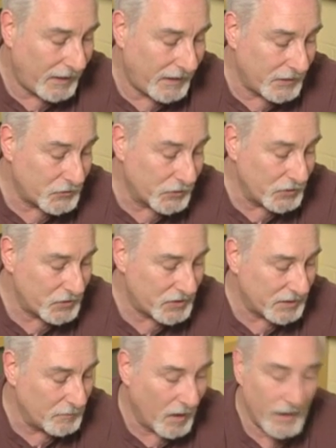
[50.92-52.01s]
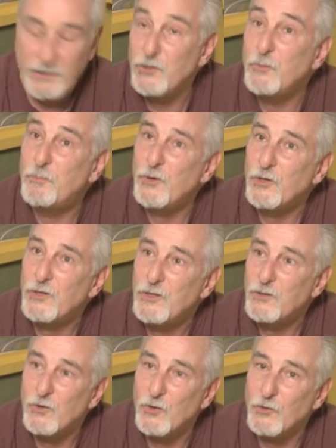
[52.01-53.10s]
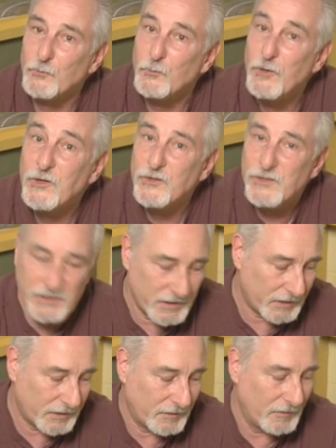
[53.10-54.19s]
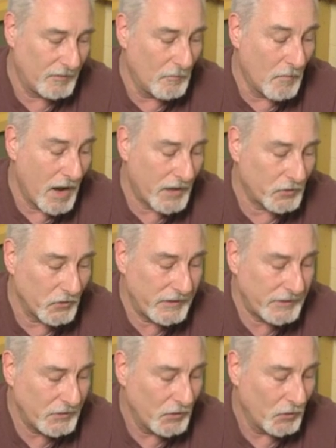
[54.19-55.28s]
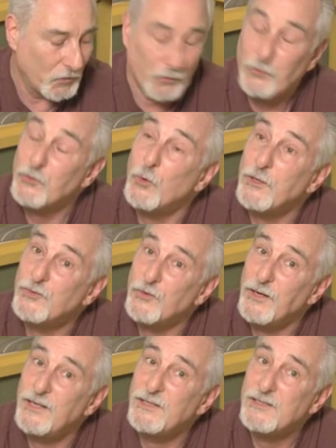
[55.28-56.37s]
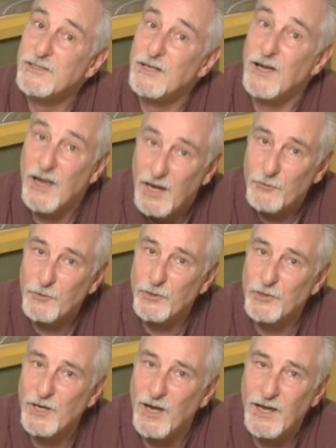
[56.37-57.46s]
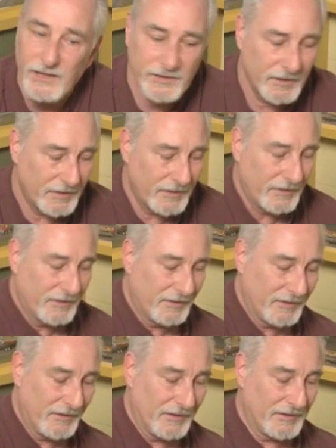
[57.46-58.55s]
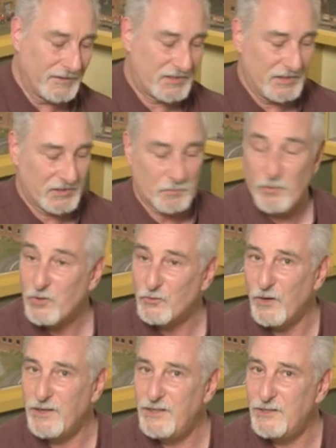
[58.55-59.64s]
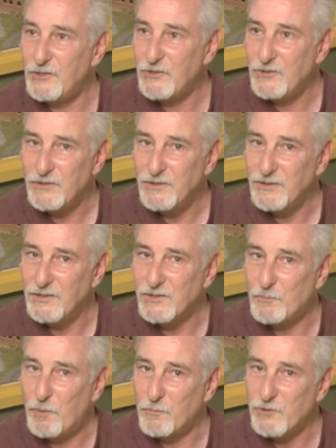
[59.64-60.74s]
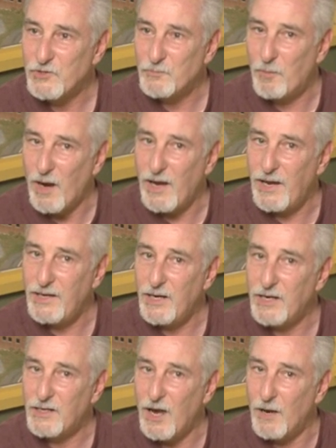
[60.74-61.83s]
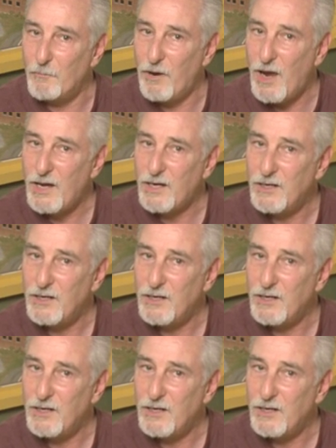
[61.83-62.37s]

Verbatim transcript: introducing my new book called Realistic Modeling for Toy Trains, A High Rail Guide. It's this book right here. It's published by Kalmbach.